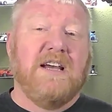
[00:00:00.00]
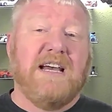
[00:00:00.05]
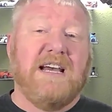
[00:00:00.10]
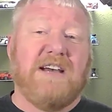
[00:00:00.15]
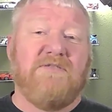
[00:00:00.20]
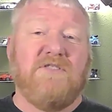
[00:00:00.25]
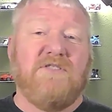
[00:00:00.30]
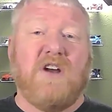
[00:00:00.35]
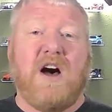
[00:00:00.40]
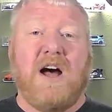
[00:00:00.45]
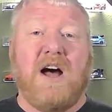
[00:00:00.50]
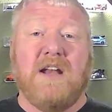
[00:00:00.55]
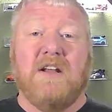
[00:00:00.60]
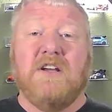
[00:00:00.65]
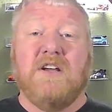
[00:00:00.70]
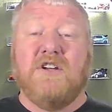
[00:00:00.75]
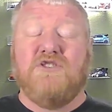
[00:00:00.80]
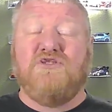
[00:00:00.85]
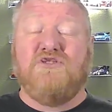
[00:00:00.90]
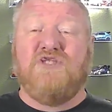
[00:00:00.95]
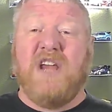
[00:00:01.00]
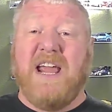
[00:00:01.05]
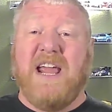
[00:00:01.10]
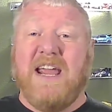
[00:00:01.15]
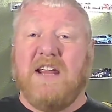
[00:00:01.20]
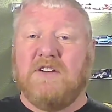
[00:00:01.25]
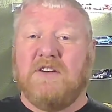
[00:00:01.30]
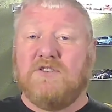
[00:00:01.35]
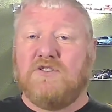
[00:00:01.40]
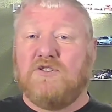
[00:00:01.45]
have not
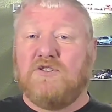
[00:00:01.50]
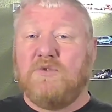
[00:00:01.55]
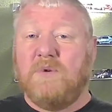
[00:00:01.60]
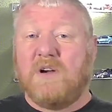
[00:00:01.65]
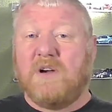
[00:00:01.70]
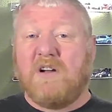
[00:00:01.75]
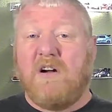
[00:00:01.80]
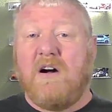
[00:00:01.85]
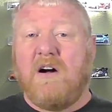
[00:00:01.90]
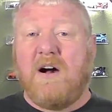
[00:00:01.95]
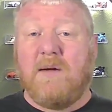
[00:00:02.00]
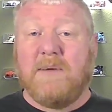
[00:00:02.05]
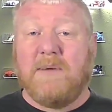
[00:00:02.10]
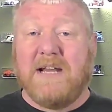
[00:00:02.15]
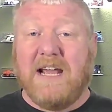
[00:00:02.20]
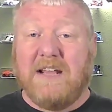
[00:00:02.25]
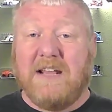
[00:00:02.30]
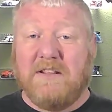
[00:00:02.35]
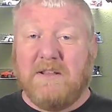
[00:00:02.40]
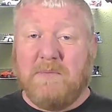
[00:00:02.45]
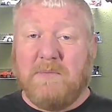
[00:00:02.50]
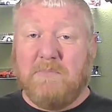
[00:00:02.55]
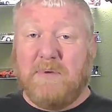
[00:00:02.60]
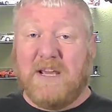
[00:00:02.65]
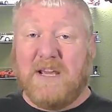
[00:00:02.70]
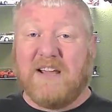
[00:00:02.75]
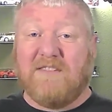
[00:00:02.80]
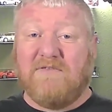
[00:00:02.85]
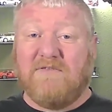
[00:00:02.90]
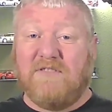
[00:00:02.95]
changed to accommodate the
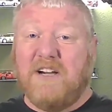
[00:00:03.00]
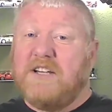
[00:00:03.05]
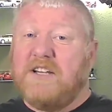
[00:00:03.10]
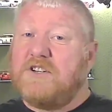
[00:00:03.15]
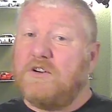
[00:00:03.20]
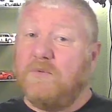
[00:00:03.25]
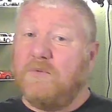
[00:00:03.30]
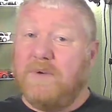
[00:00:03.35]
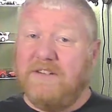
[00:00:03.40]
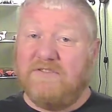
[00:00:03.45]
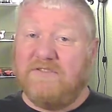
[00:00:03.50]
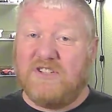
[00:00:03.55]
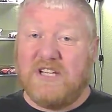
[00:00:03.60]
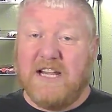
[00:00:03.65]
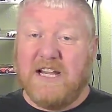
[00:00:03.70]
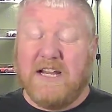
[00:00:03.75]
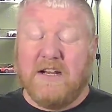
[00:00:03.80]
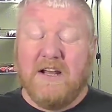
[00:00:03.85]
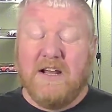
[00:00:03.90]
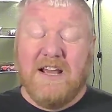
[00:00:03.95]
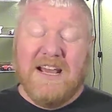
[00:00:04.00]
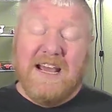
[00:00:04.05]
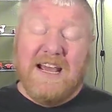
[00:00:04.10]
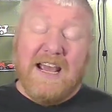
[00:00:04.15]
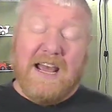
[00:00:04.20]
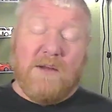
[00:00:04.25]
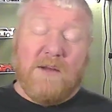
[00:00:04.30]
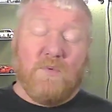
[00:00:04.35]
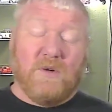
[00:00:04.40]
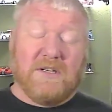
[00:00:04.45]
big inflation we've seen
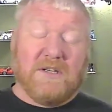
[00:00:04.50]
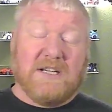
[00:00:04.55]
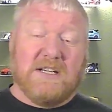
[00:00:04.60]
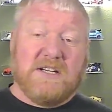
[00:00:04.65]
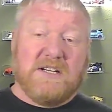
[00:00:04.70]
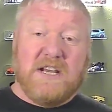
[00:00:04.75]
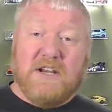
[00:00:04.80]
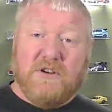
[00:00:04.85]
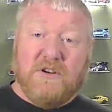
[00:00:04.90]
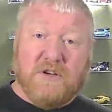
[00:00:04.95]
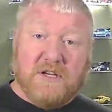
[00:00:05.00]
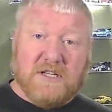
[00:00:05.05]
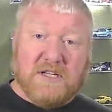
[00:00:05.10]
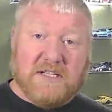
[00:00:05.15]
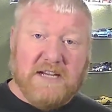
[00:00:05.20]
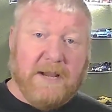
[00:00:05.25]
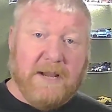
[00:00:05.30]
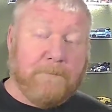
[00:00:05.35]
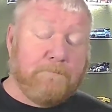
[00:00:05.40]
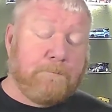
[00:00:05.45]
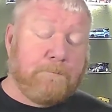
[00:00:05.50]
and will continue to see.